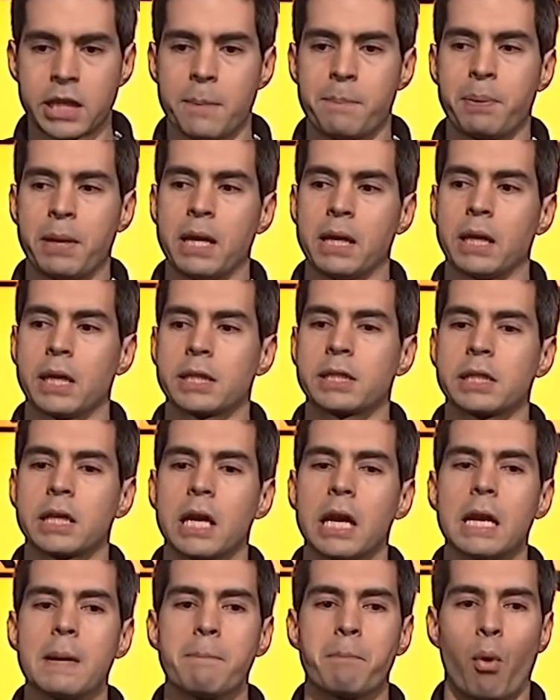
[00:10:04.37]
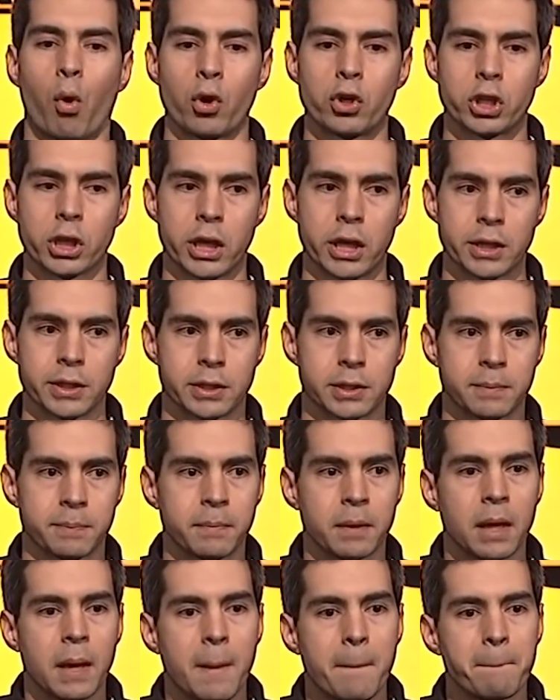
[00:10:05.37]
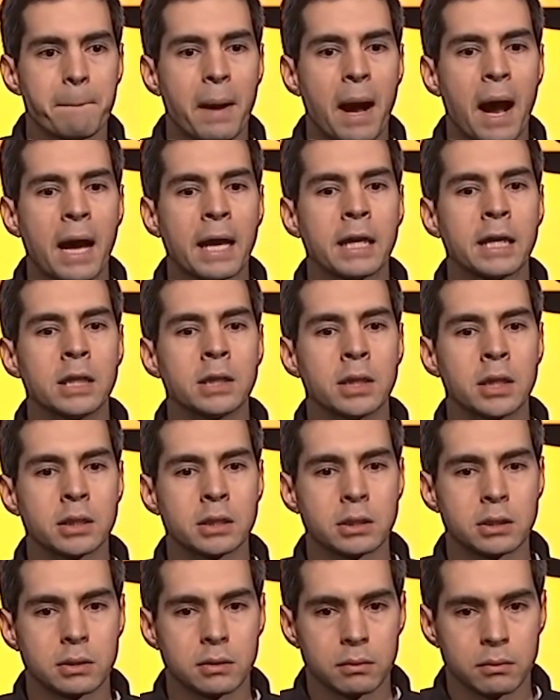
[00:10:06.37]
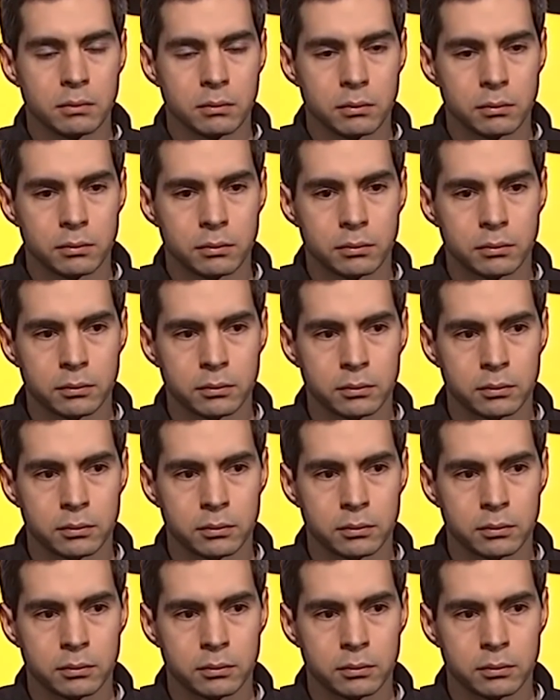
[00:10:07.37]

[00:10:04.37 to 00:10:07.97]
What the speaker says: penis in Portuguese. Painus. This